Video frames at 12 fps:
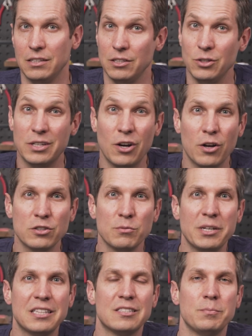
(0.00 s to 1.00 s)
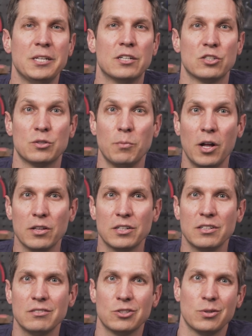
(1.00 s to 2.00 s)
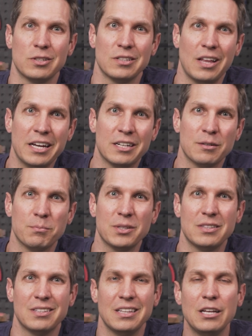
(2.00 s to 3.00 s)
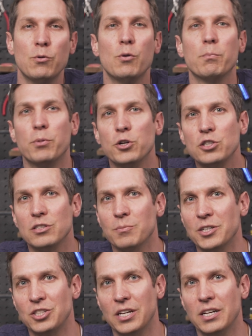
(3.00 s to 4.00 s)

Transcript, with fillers: you can also make the speakers smaller so they're lighter, but then they won't push as much